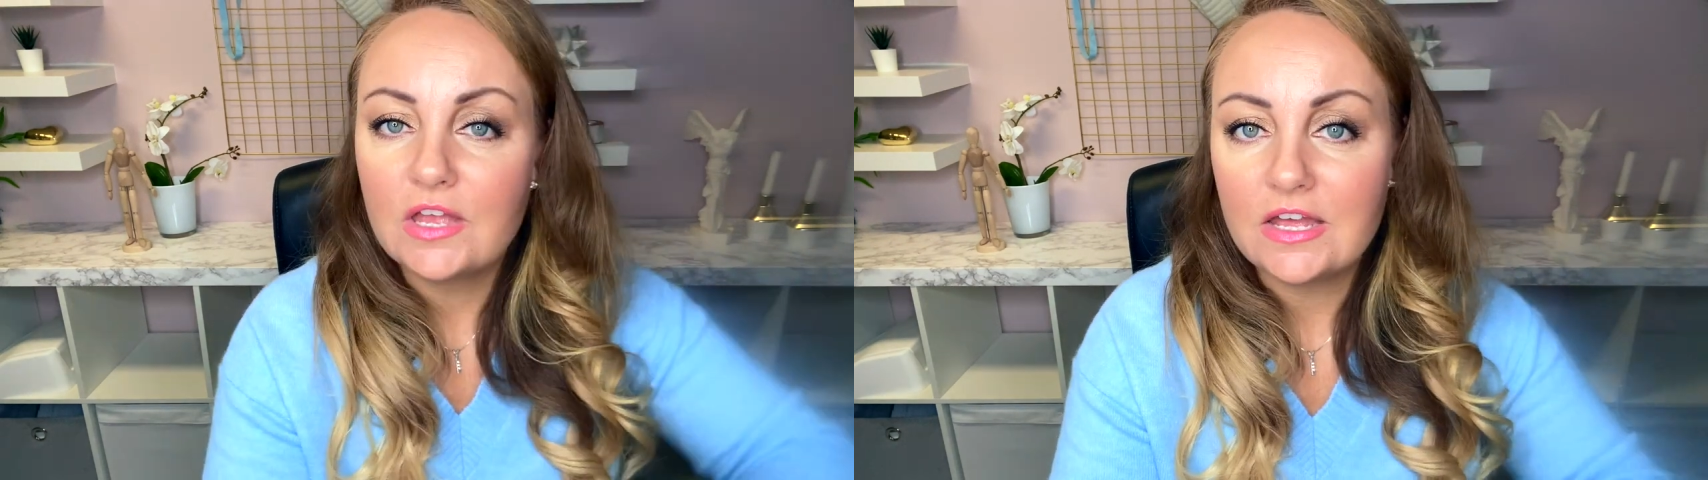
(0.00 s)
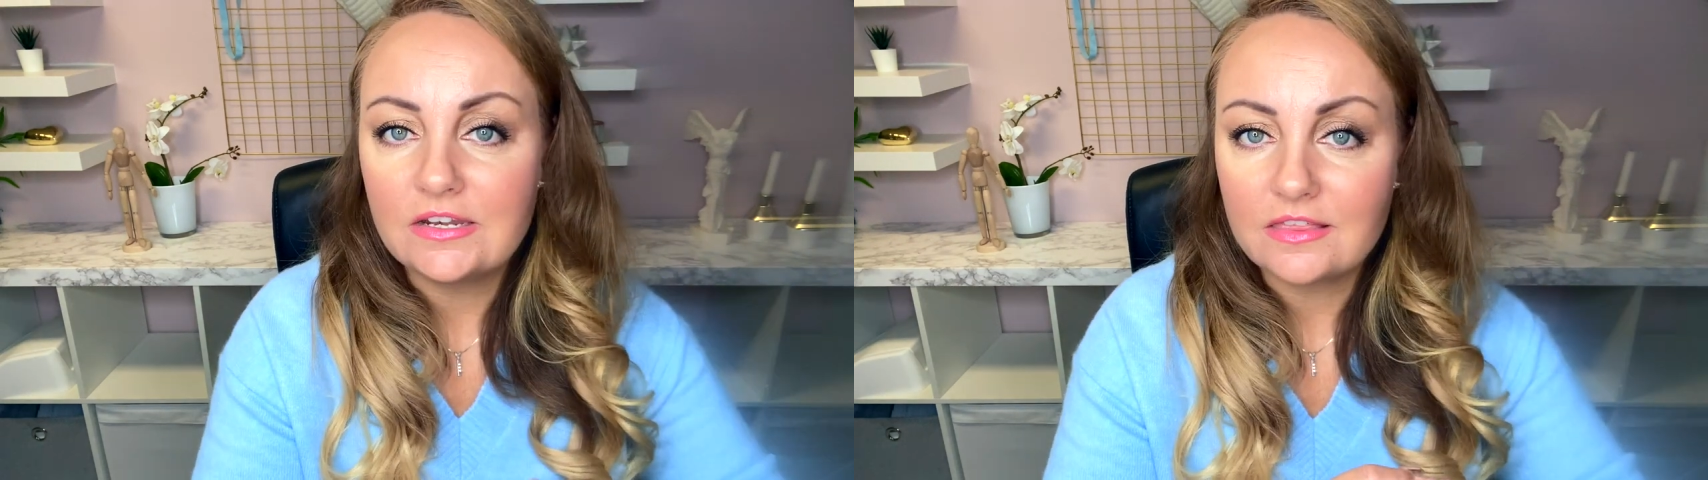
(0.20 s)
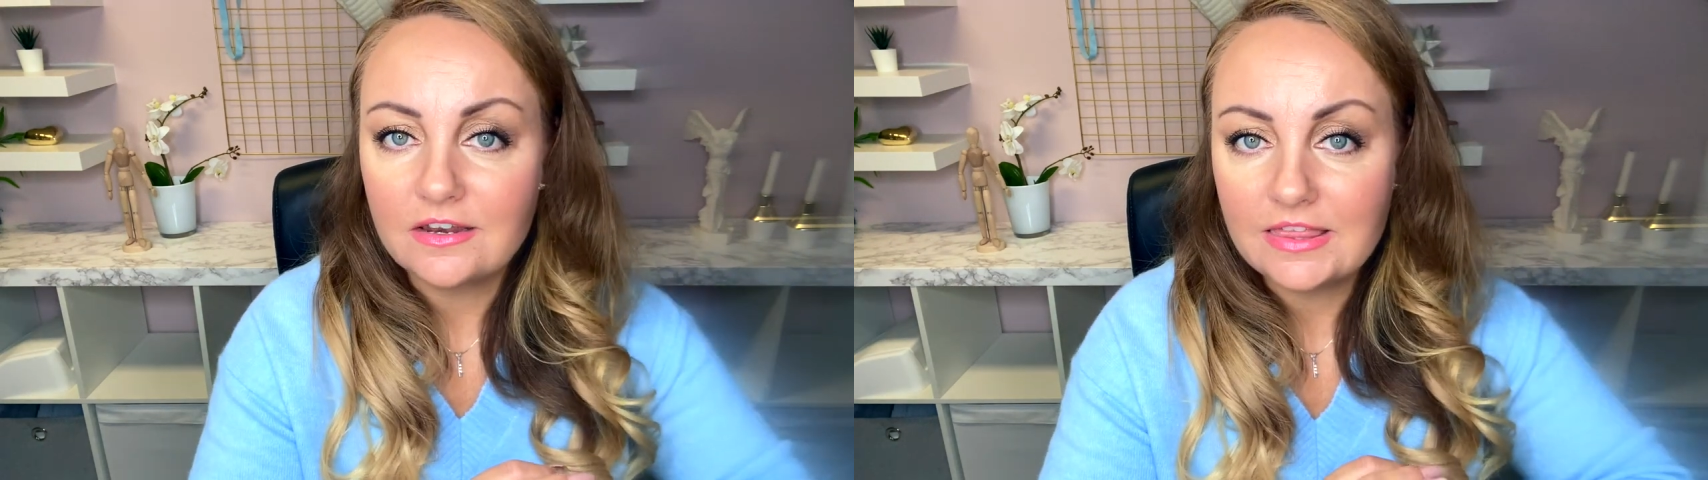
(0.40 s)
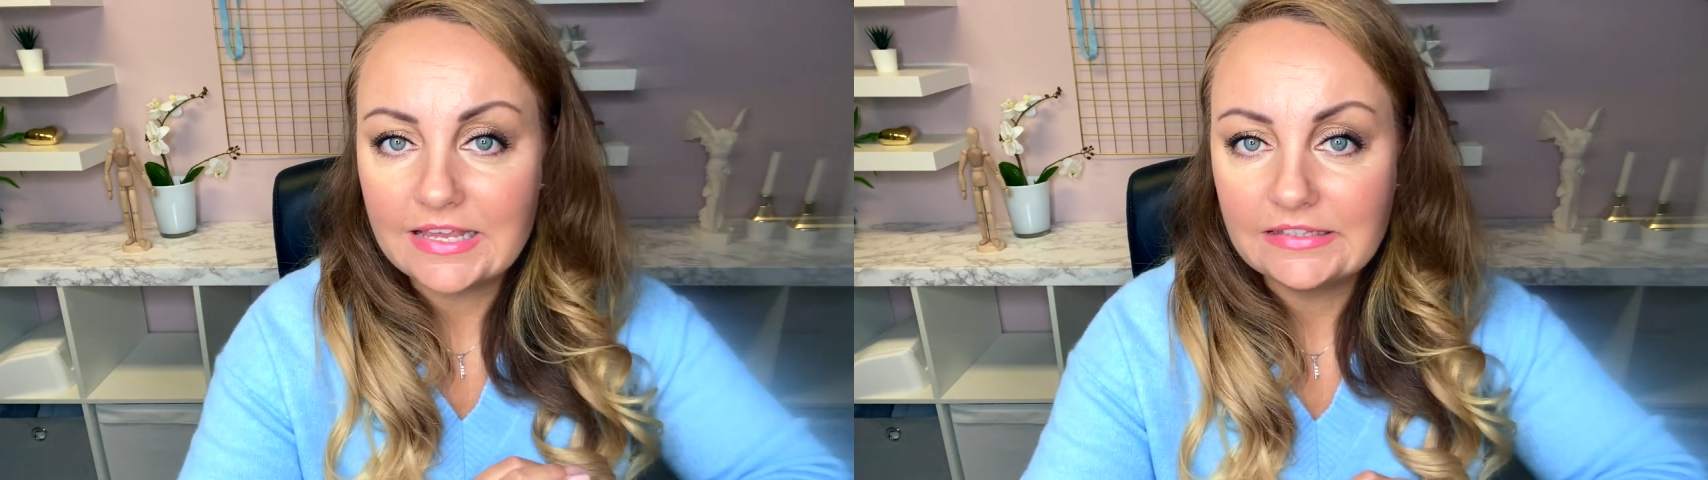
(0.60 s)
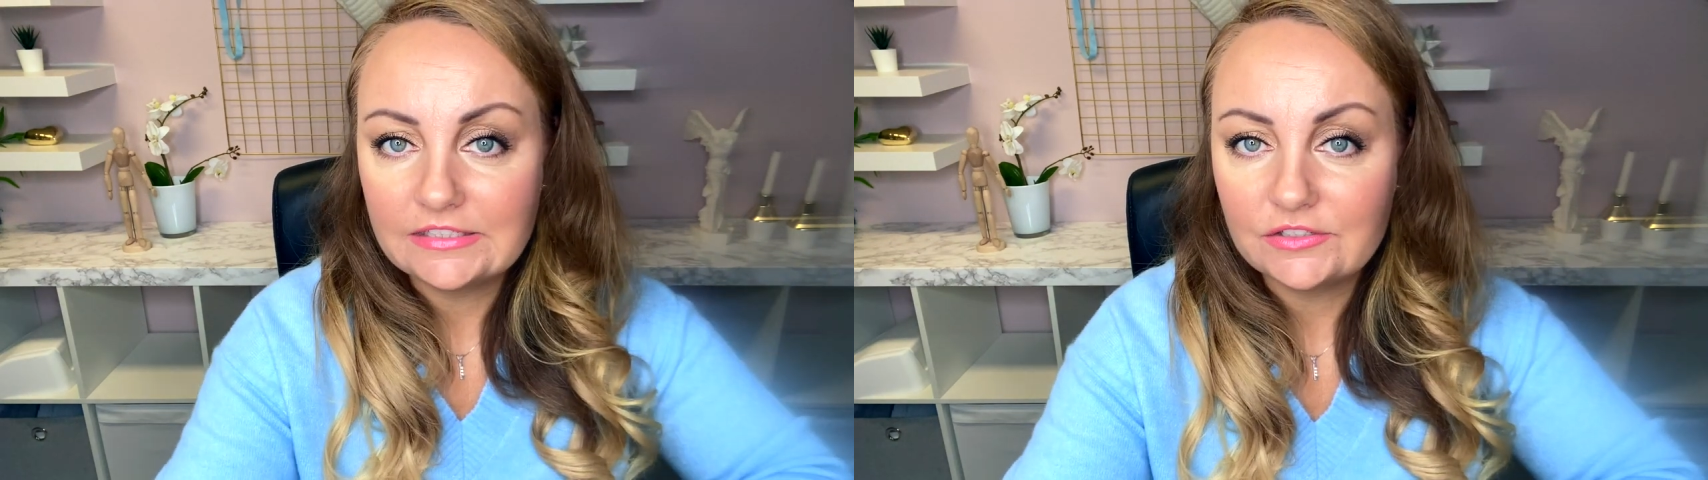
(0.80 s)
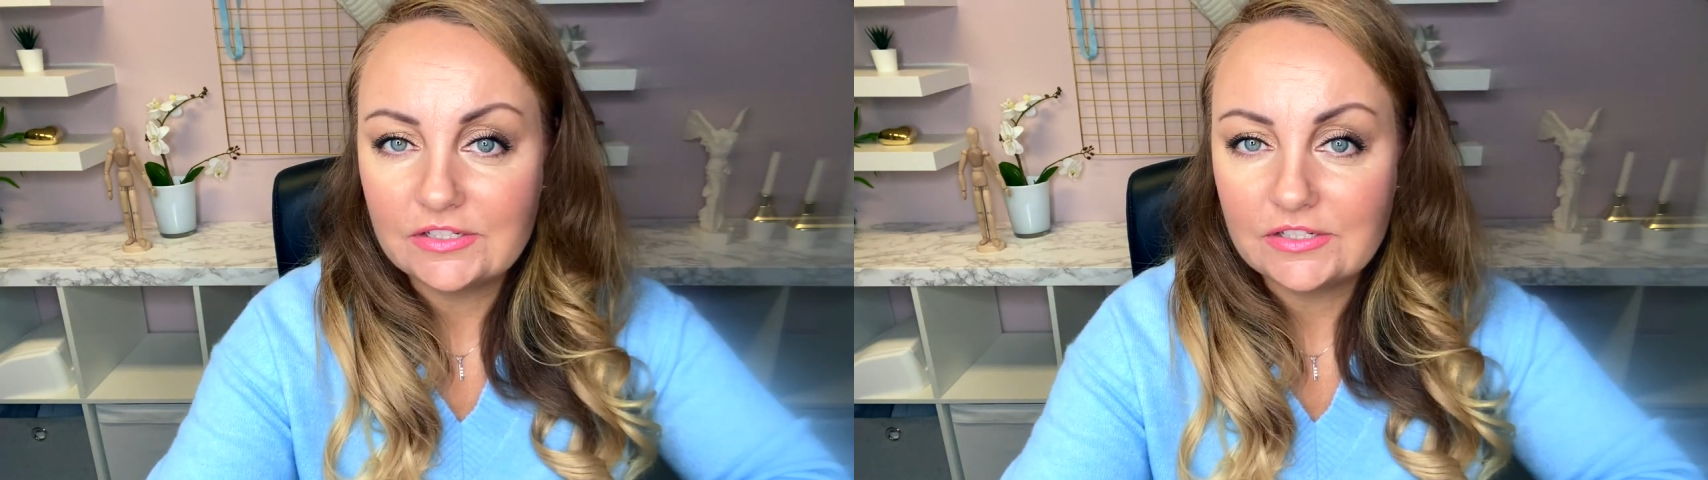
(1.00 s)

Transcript: Another thing to